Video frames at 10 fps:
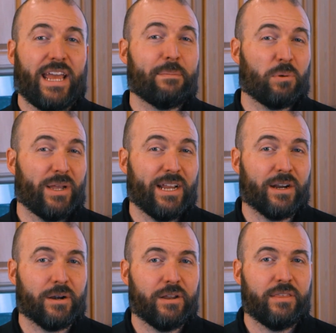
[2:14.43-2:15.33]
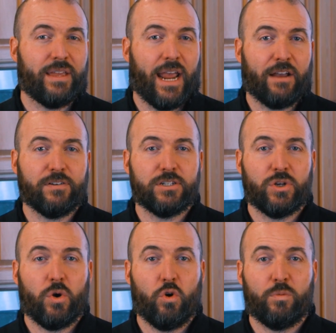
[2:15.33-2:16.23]
to April Air, the average
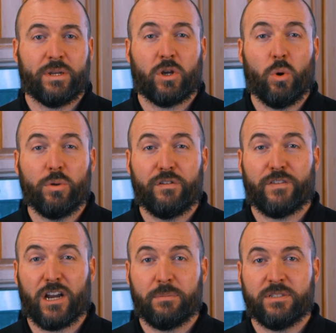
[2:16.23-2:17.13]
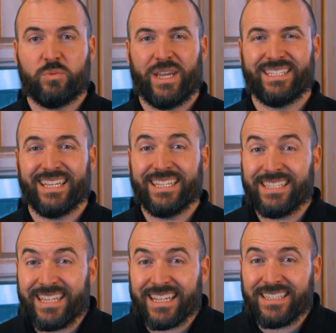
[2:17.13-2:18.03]
home in cold environments weighs
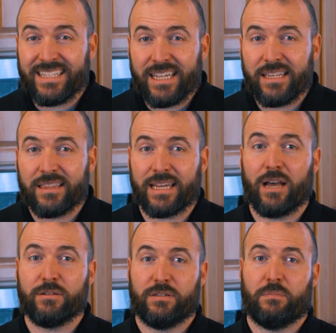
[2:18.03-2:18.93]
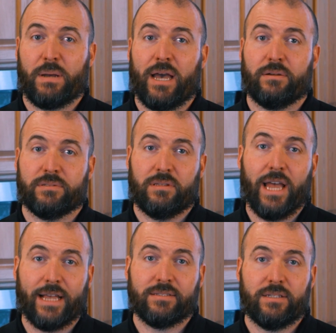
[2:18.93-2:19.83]
16,000 pounds
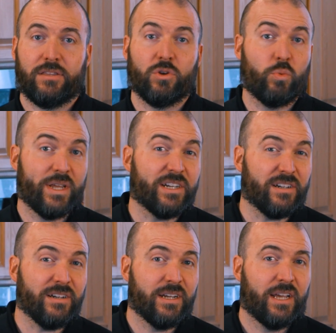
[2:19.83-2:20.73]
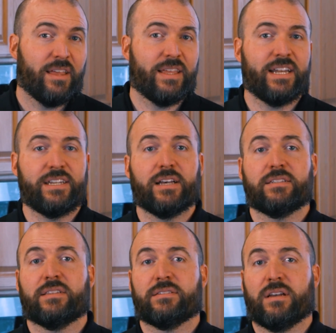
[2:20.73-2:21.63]
less in the winter than it does
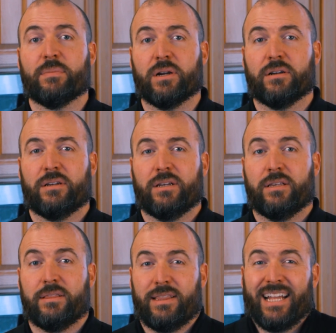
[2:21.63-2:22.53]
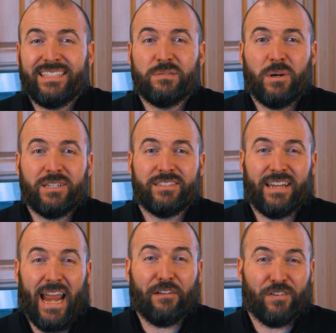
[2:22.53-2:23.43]
in the summer. That's as much as
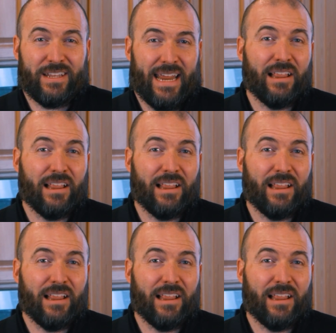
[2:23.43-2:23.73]
an African